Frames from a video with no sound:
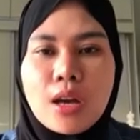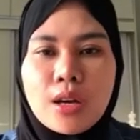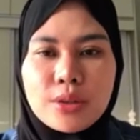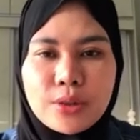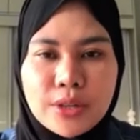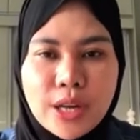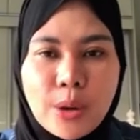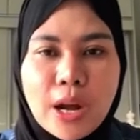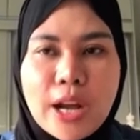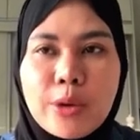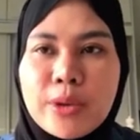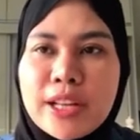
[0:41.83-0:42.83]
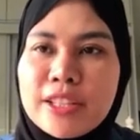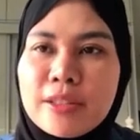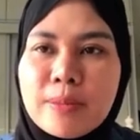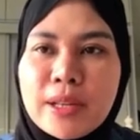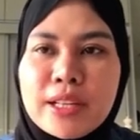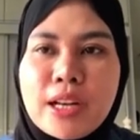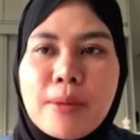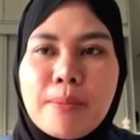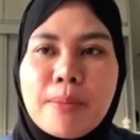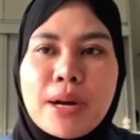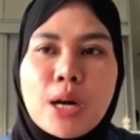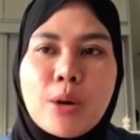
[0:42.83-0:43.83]
So now I will explain
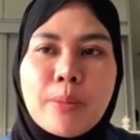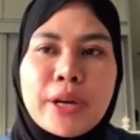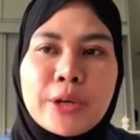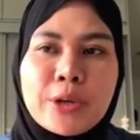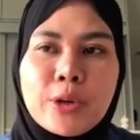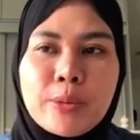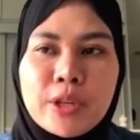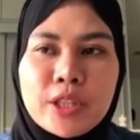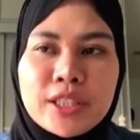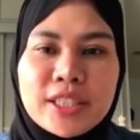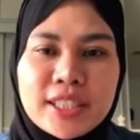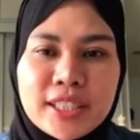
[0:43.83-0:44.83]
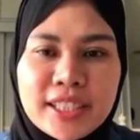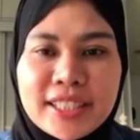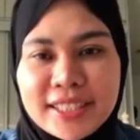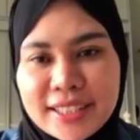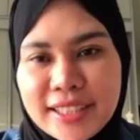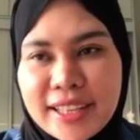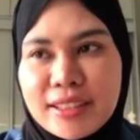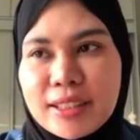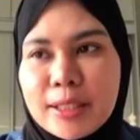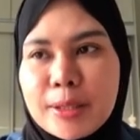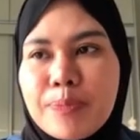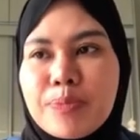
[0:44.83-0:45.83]
about microbiological
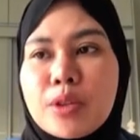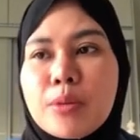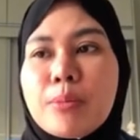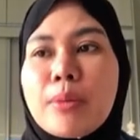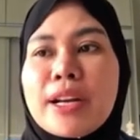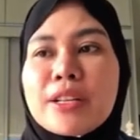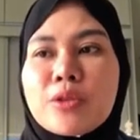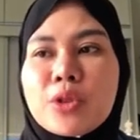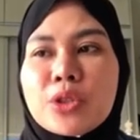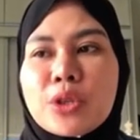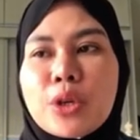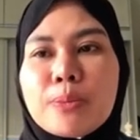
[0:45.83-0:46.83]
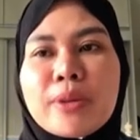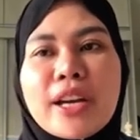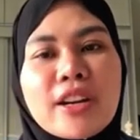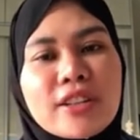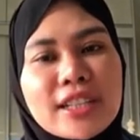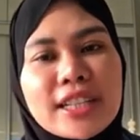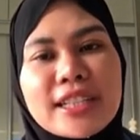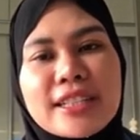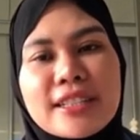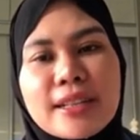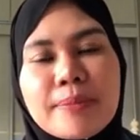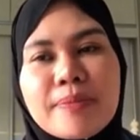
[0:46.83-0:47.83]
indicator. Microscopic
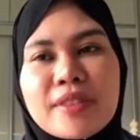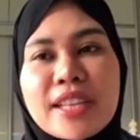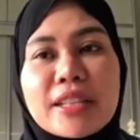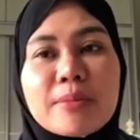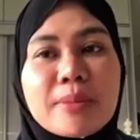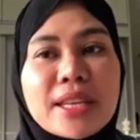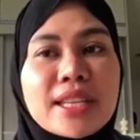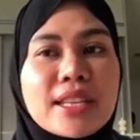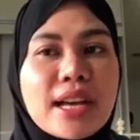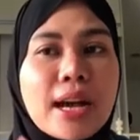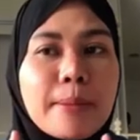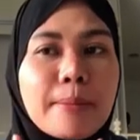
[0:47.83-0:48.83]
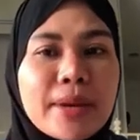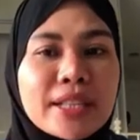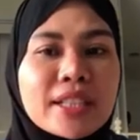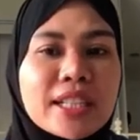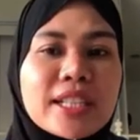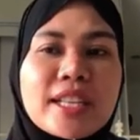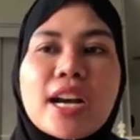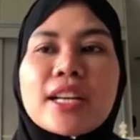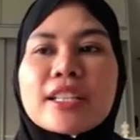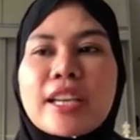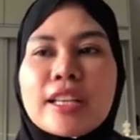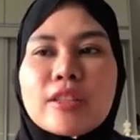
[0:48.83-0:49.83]
organism, that means bacteria,
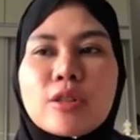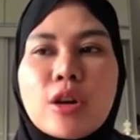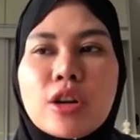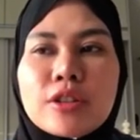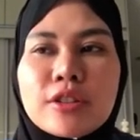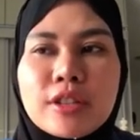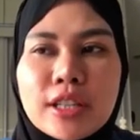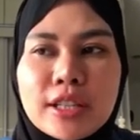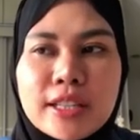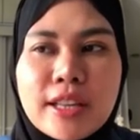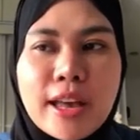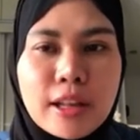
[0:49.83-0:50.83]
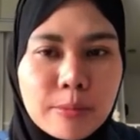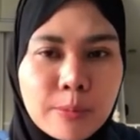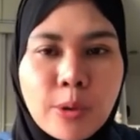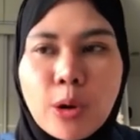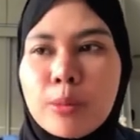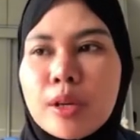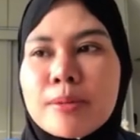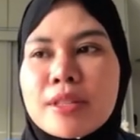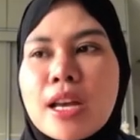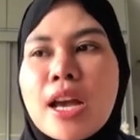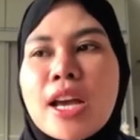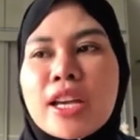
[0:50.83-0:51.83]
can cause serious health problems
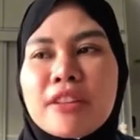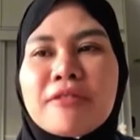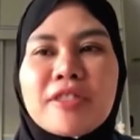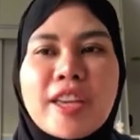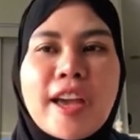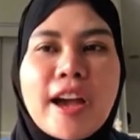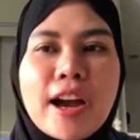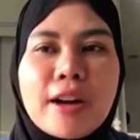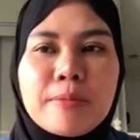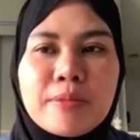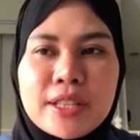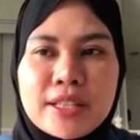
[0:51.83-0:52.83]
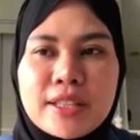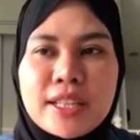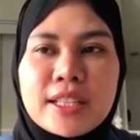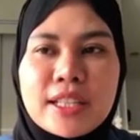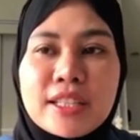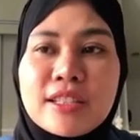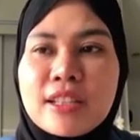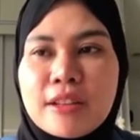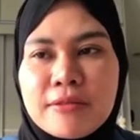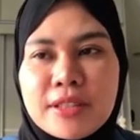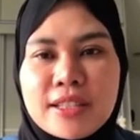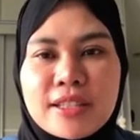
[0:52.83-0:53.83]
if they are present in
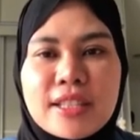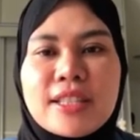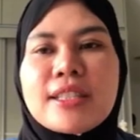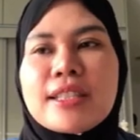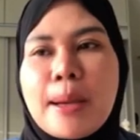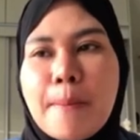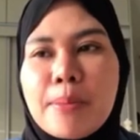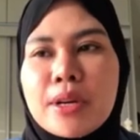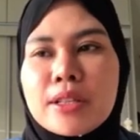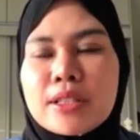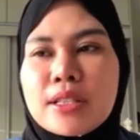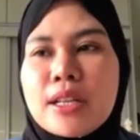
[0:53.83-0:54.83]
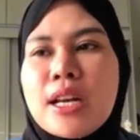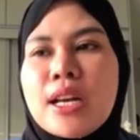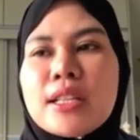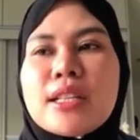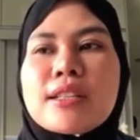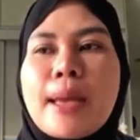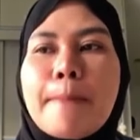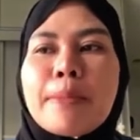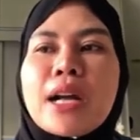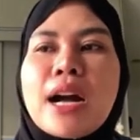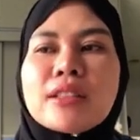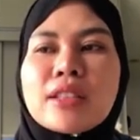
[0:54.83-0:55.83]
sufficient numbers. The
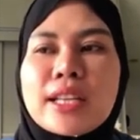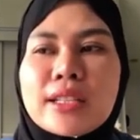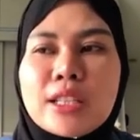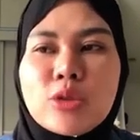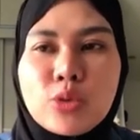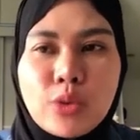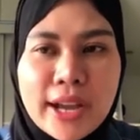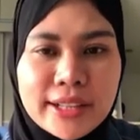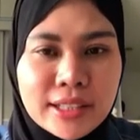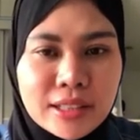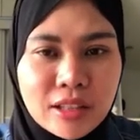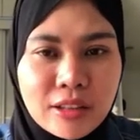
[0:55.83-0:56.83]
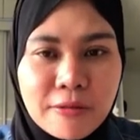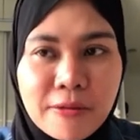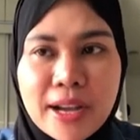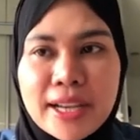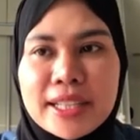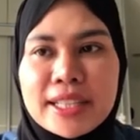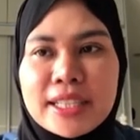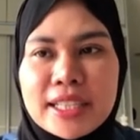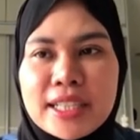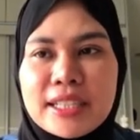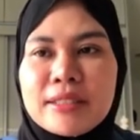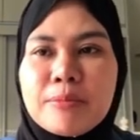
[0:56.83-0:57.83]
samples are taken to identify
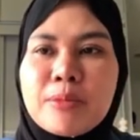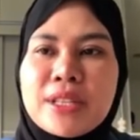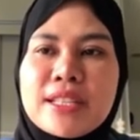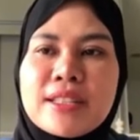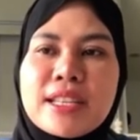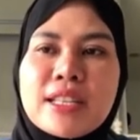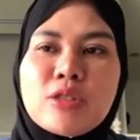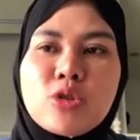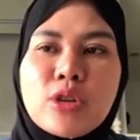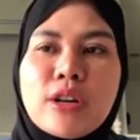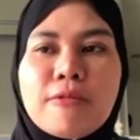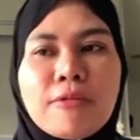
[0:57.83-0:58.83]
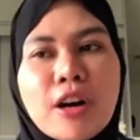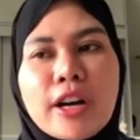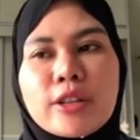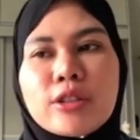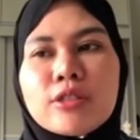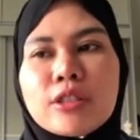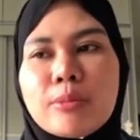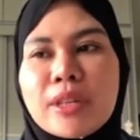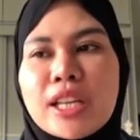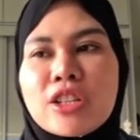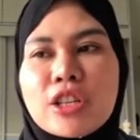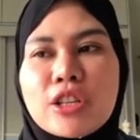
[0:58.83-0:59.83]
their presence to avoid
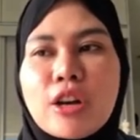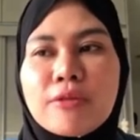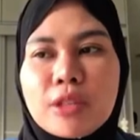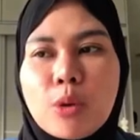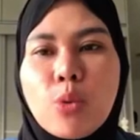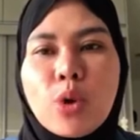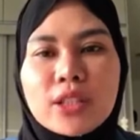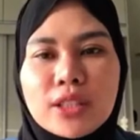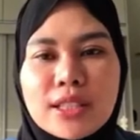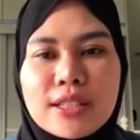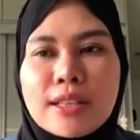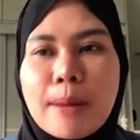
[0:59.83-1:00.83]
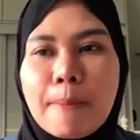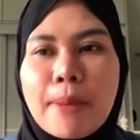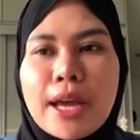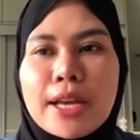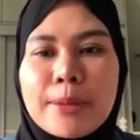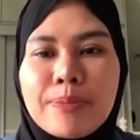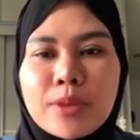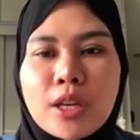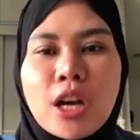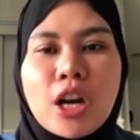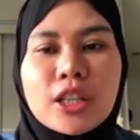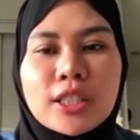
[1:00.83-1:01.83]
contamination of the water supply.
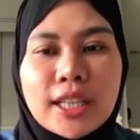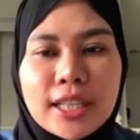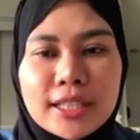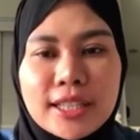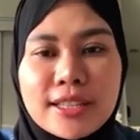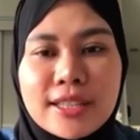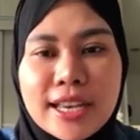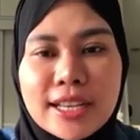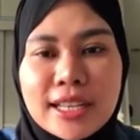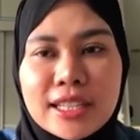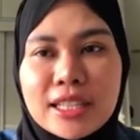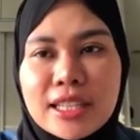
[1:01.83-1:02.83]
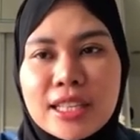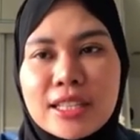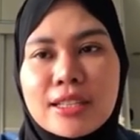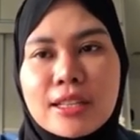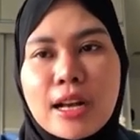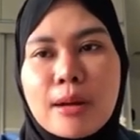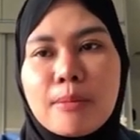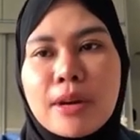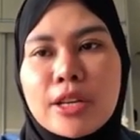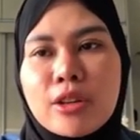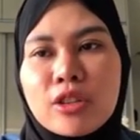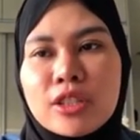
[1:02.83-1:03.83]
Okay, the second is
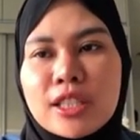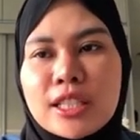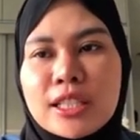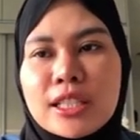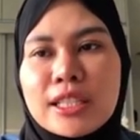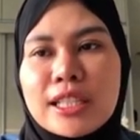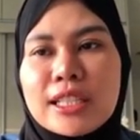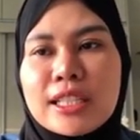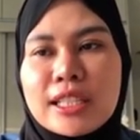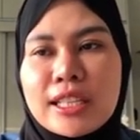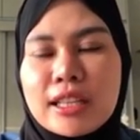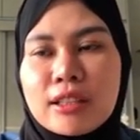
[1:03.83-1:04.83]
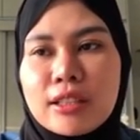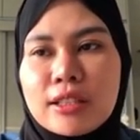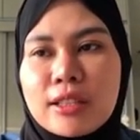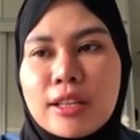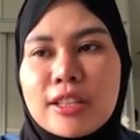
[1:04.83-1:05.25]
biological indicators.